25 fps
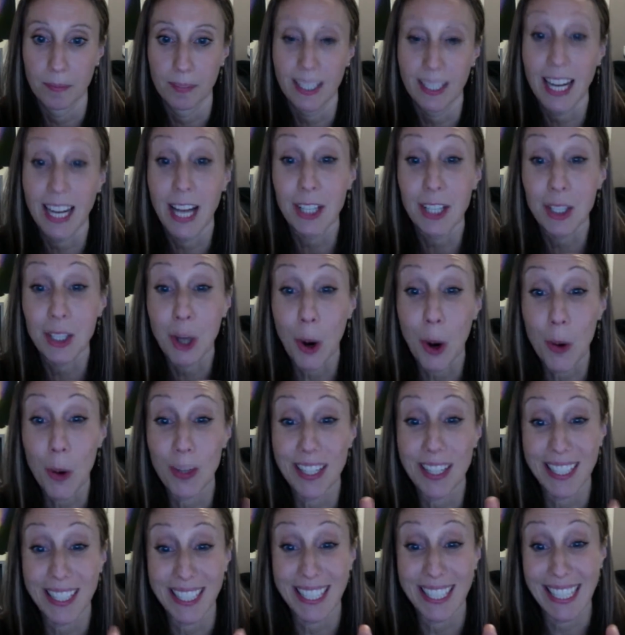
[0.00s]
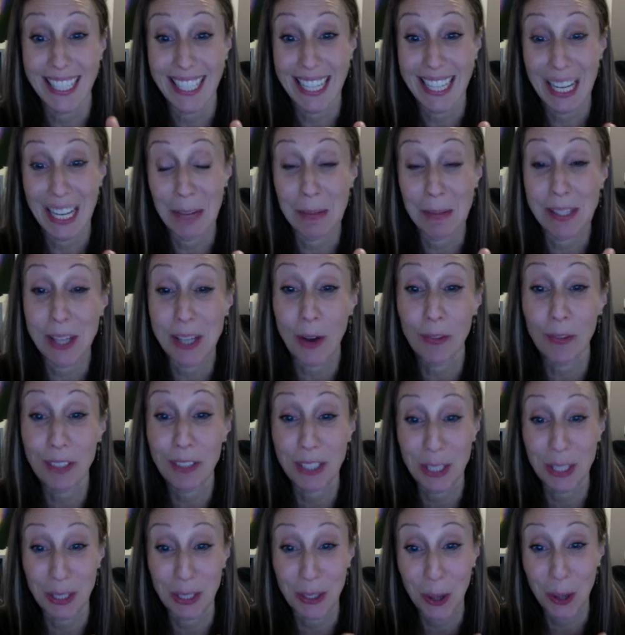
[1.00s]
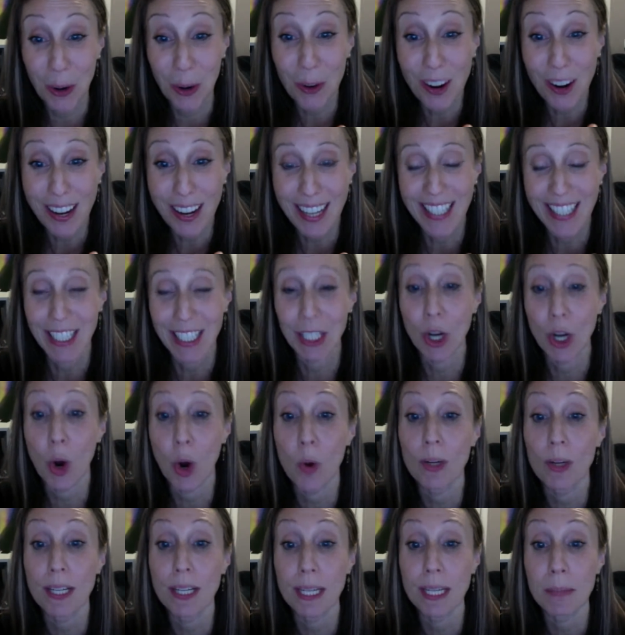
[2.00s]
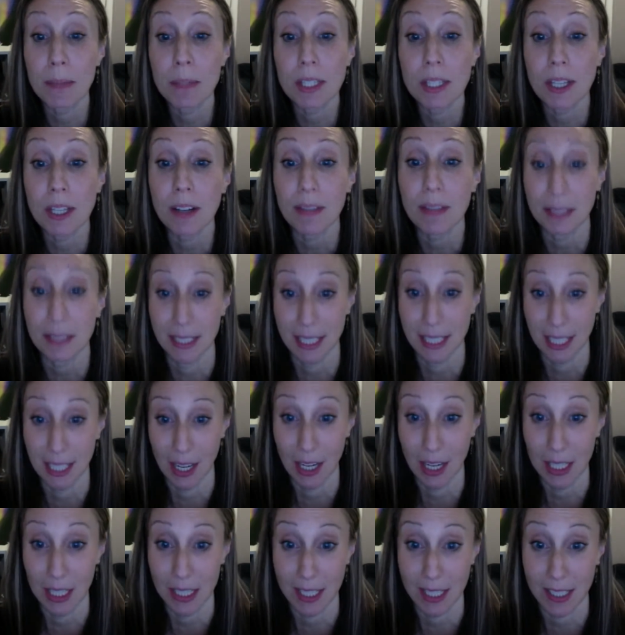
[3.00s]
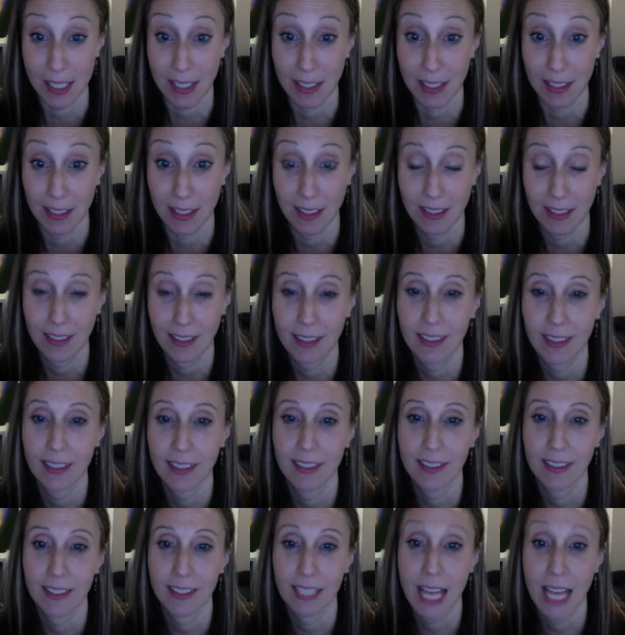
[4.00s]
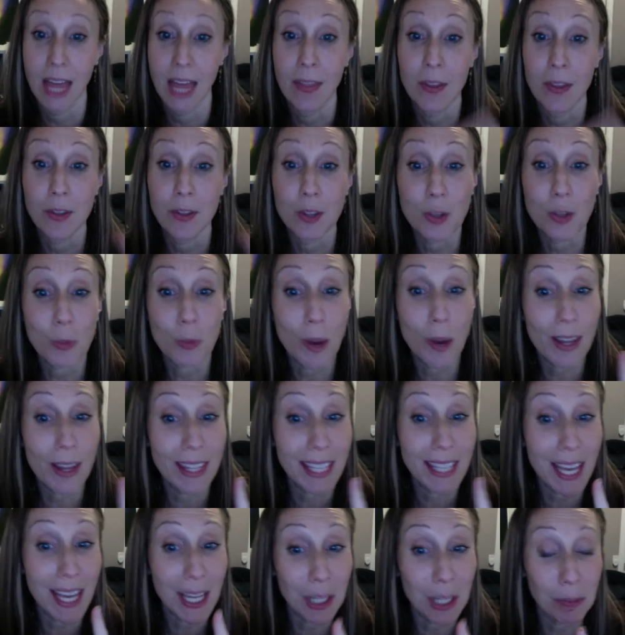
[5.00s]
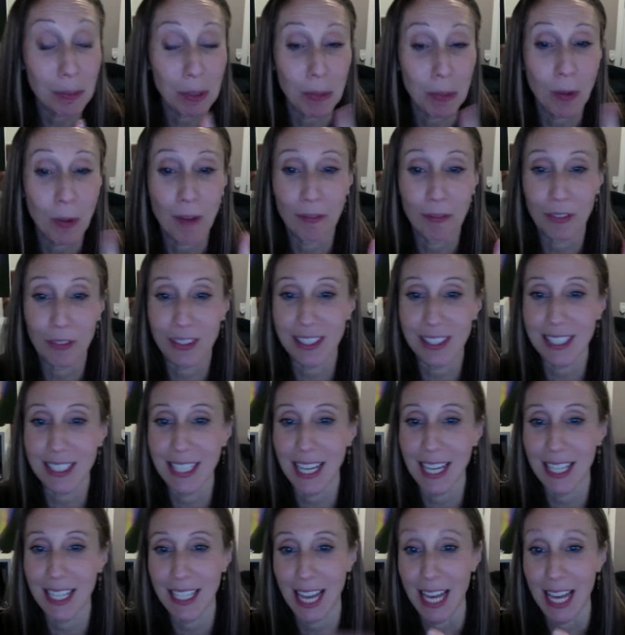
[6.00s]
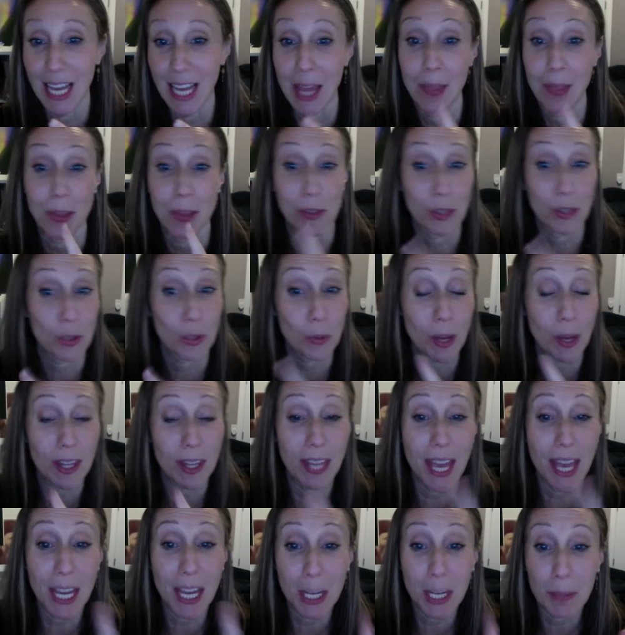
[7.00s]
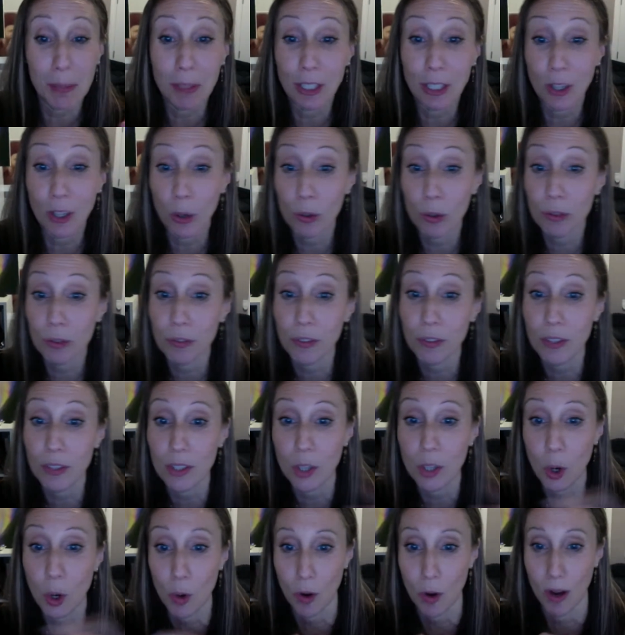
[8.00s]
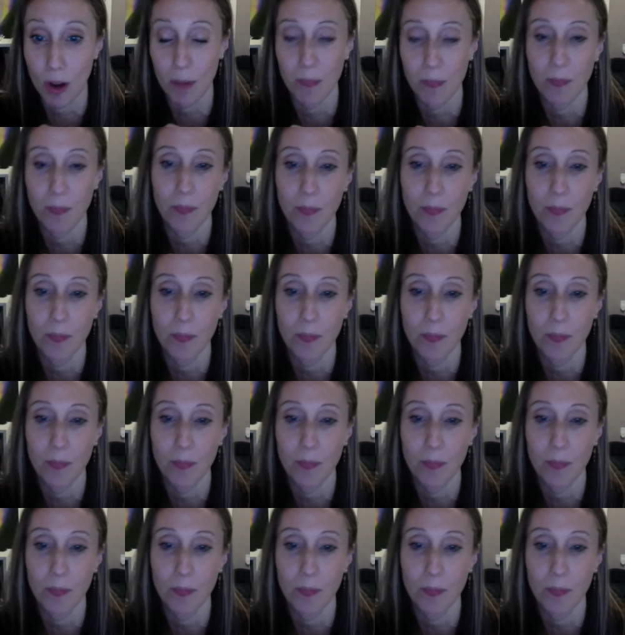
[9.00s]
God coded it himself into Torah and he coded himself into us. And this is why the enemy went for the DNA, and this is why the enemy goes for the Torah.